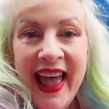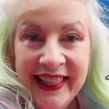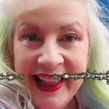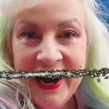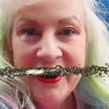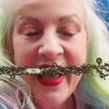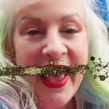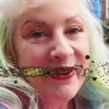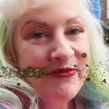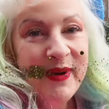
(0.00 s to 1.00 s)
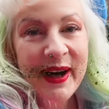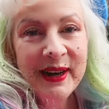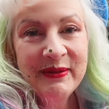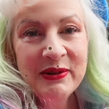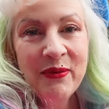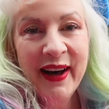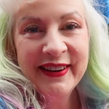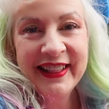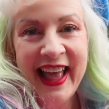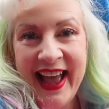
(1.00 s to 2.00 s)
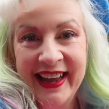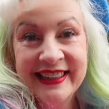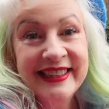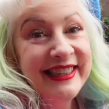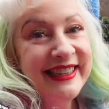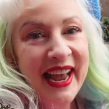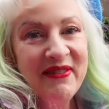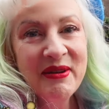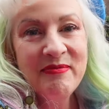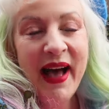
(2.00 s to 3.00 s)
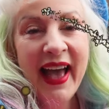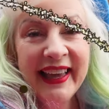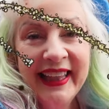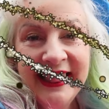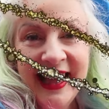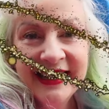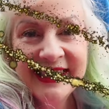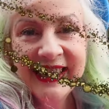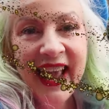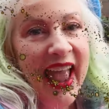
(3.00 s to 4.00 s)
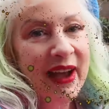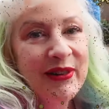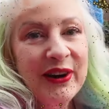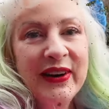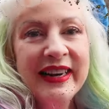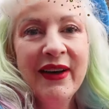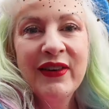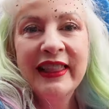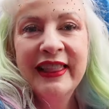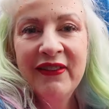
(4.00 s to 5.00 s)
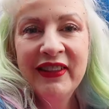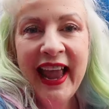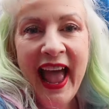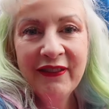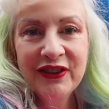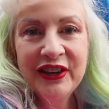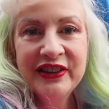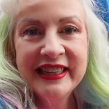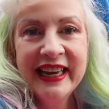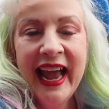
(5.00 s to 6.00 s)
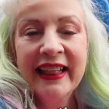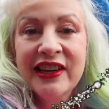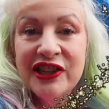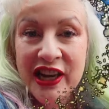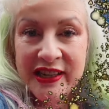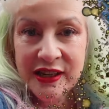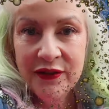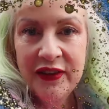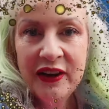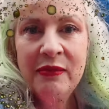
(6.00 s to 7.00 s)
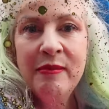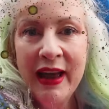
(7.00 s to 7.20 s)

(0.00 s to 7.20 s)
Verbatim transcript: Hello and welcome to Wonderland. Today we're back in London and we're going to have a lovely afternoon tea at the Chesterfield